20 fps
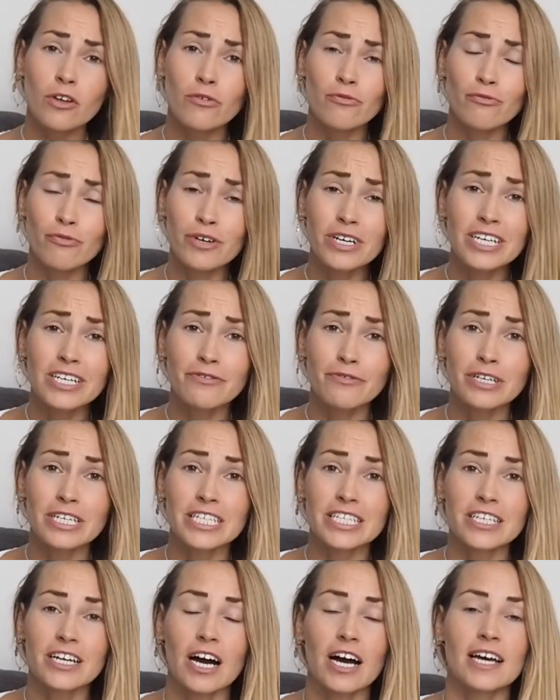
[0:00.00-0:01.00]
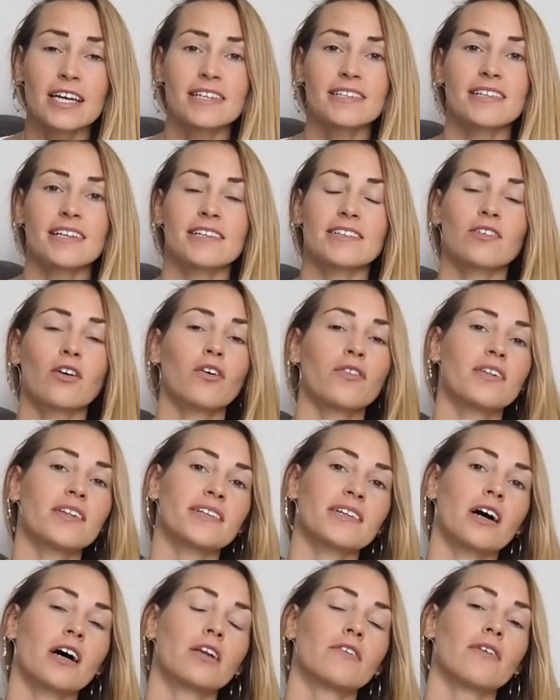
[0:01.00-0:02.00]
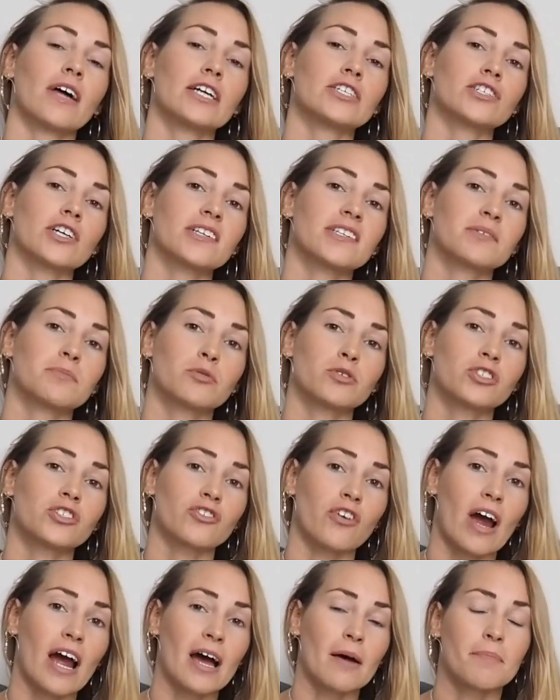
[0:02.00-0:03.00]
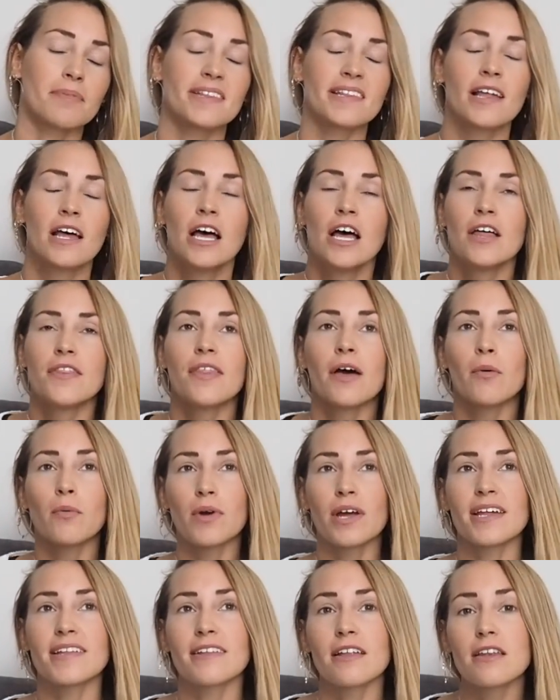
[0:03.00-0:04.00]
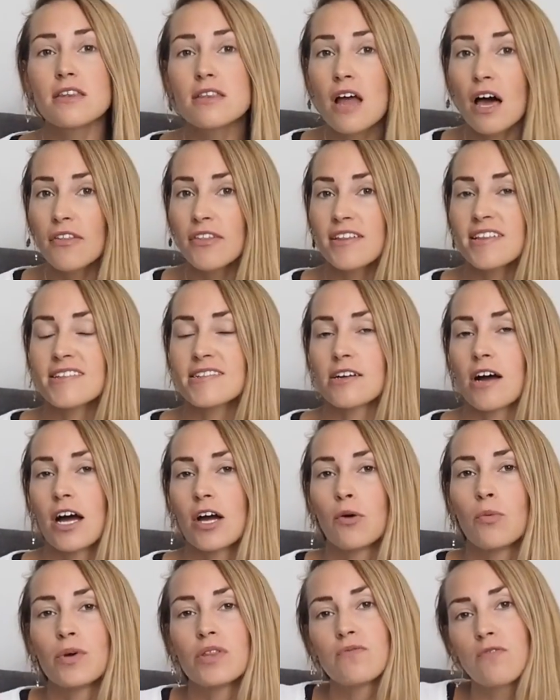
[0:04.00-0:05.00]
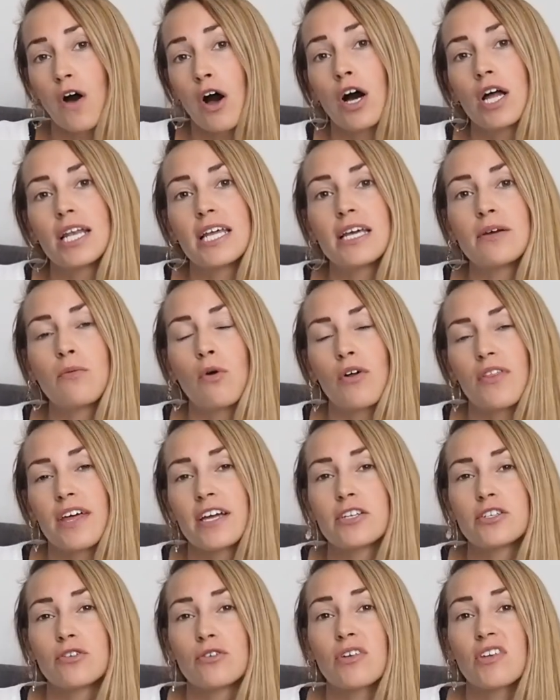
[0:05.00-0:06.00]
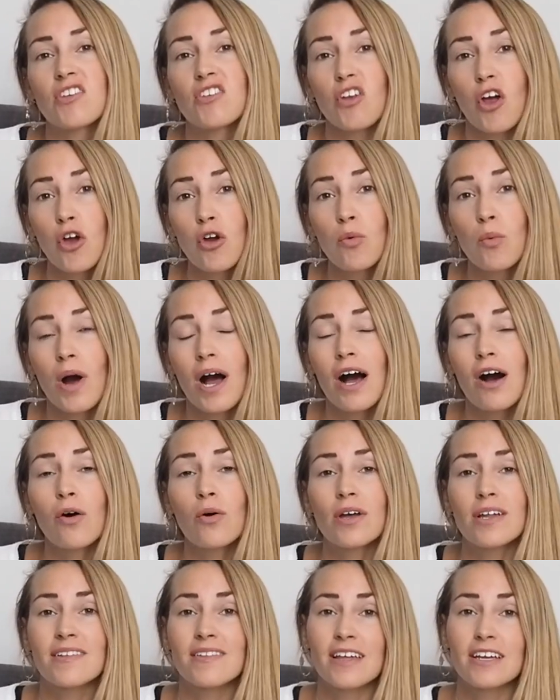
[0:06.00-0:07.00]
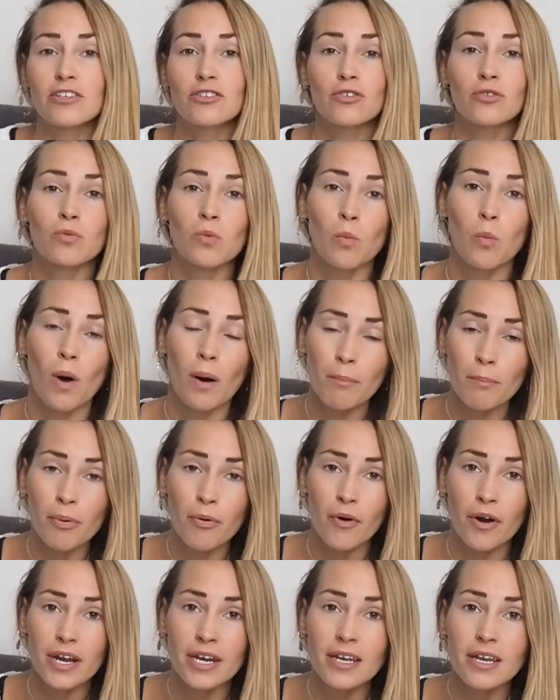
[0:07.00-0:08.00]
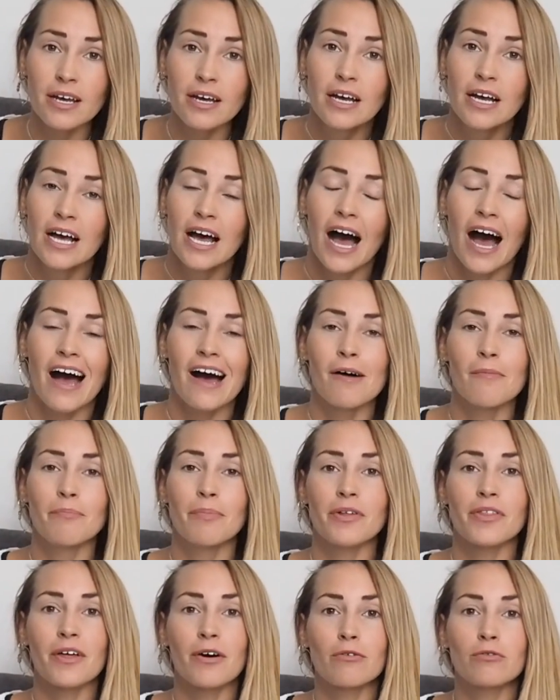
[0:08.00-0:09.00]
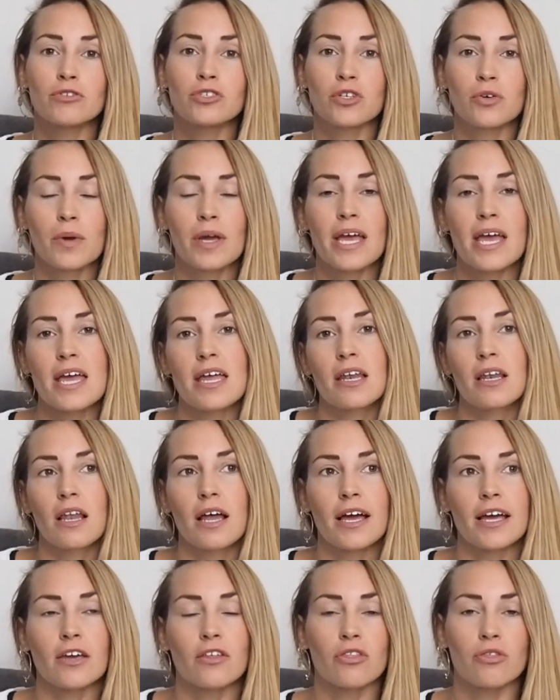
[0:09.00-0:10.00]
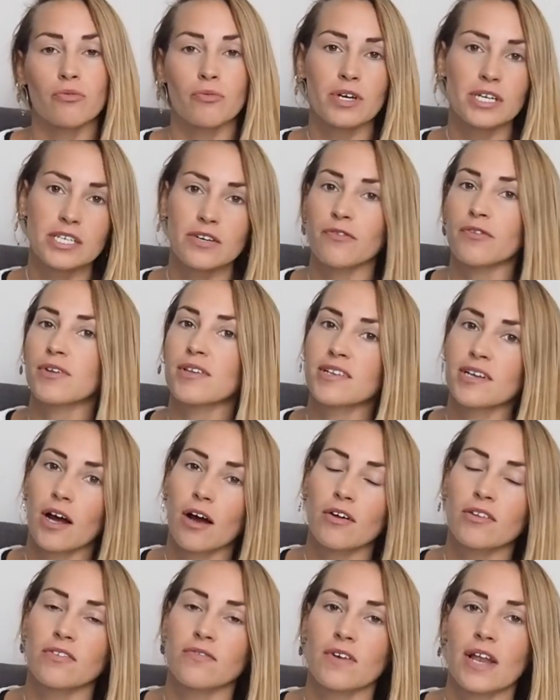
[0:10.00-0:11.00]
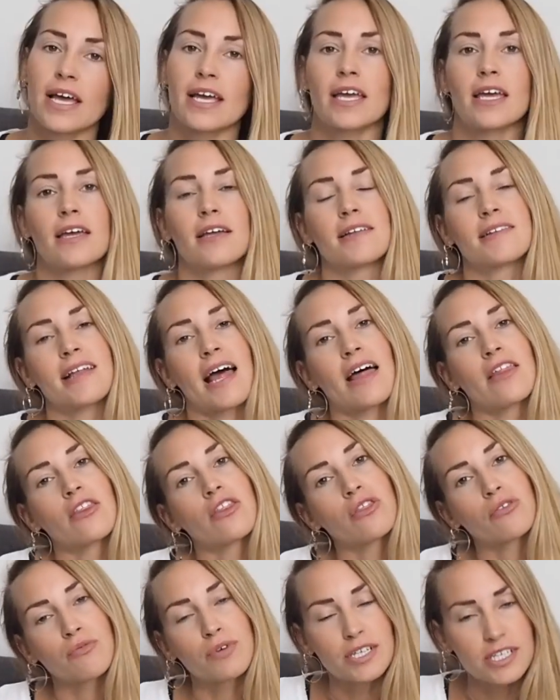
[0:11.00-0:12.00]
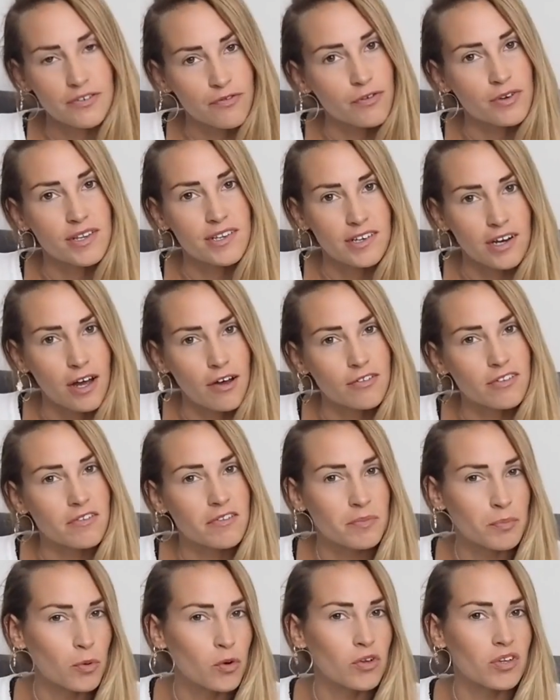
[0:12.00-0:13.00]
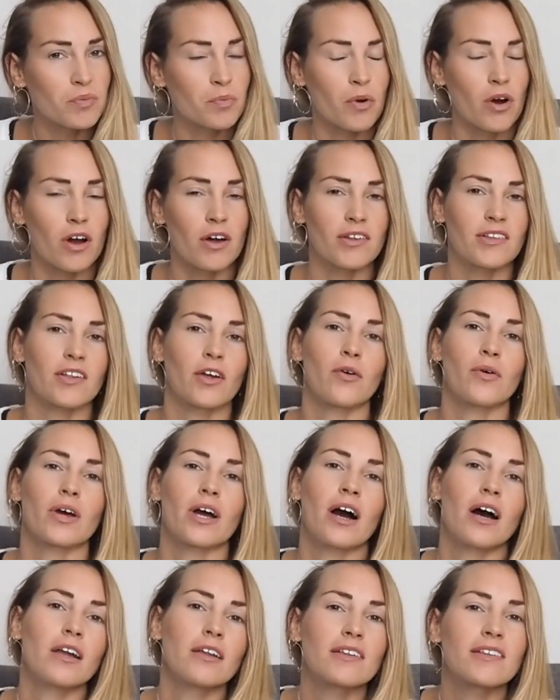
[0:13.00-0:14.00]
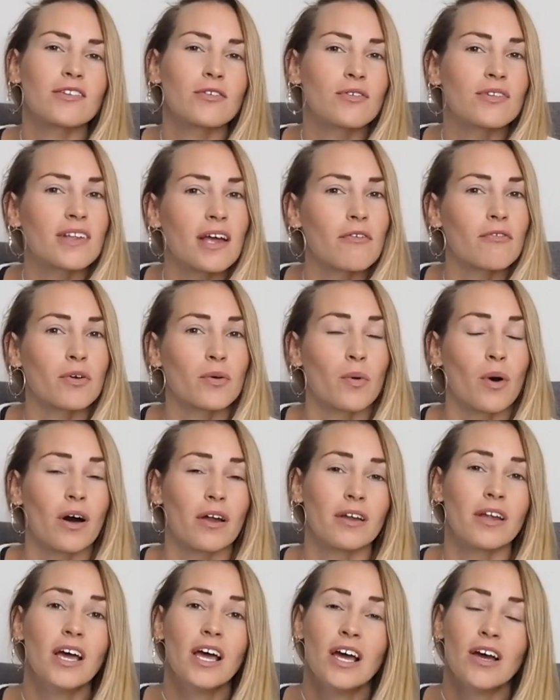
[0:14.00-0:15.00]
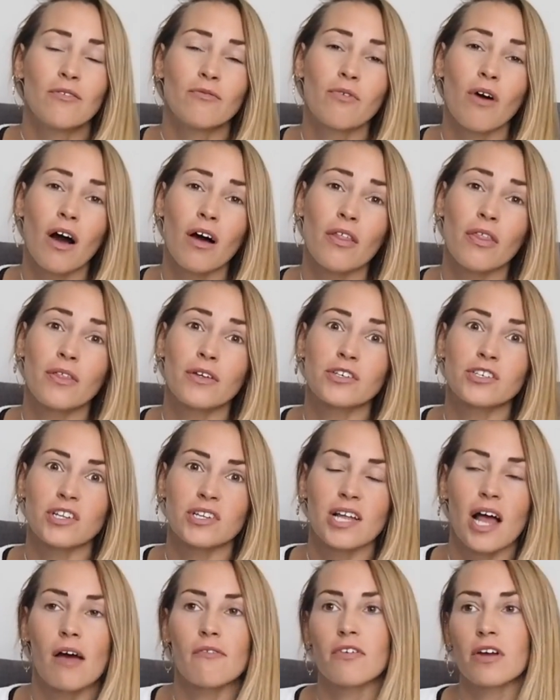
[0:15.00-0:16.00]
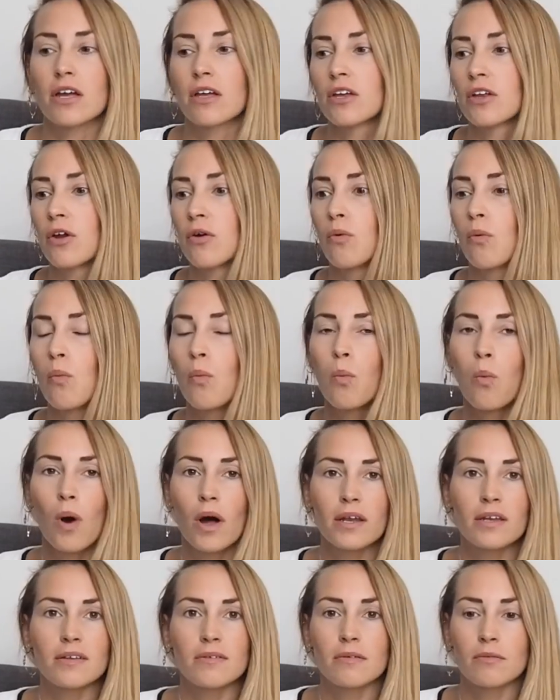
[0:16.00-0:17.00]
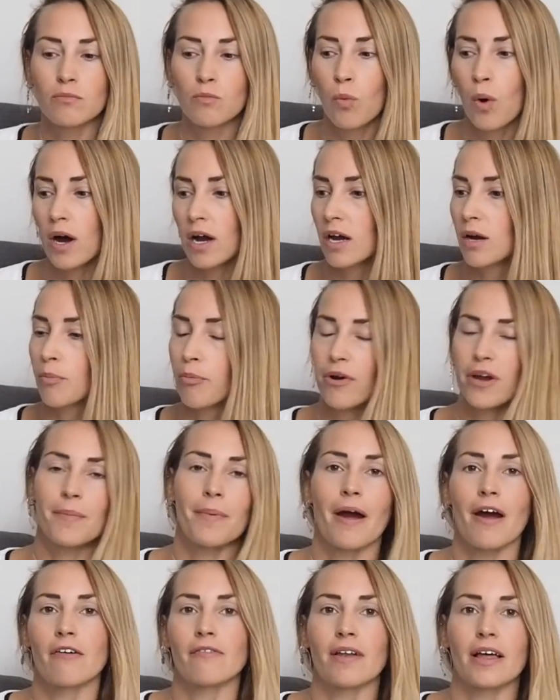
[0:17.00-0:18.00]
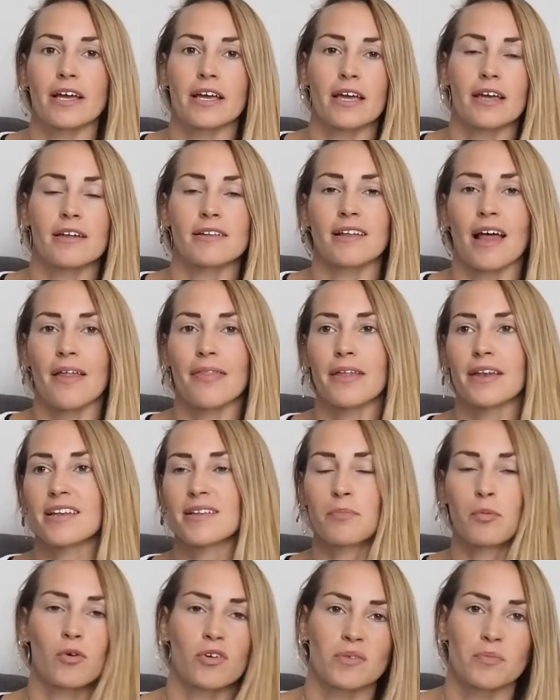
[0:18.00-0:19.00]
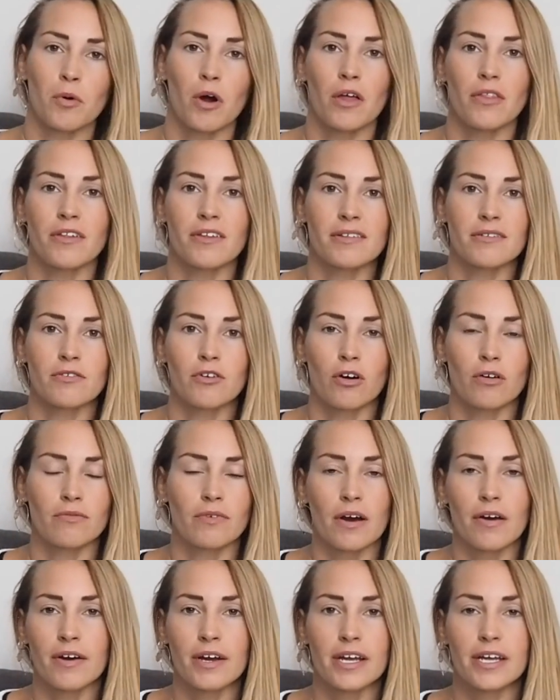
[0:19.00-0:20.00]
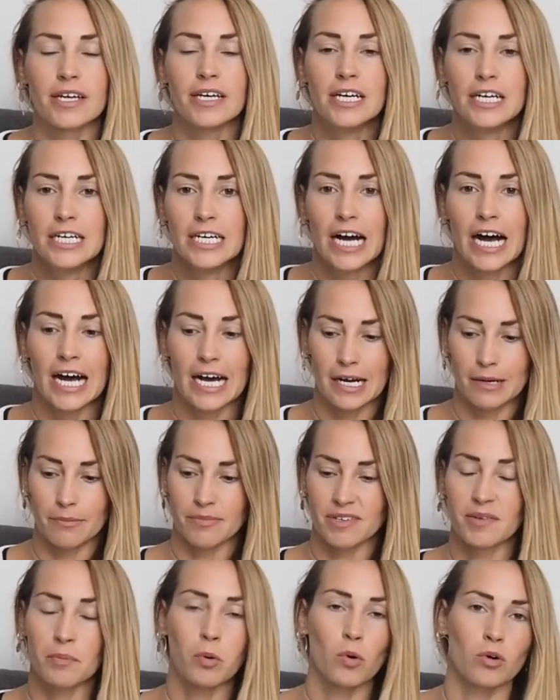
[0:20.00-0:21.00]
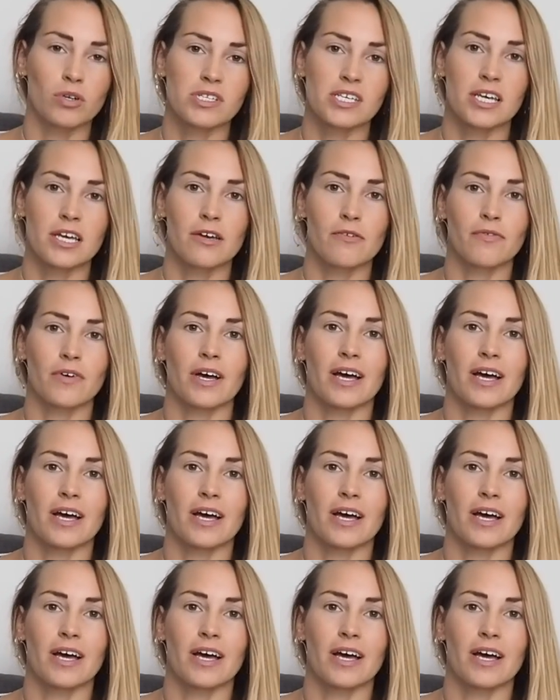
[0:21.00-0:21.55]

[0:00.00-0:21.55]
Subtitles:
Really, really nice. It's got these kind of like adjustable straps. There is another style with Varley. What they do so well is they do one print, but they'll do it in like 3 different styles of leggings and 3 different styles of sports bra. So it kind of suits everyone rather than just having, you know, one capri pair of leggings and then a sports bra that's not very supportive.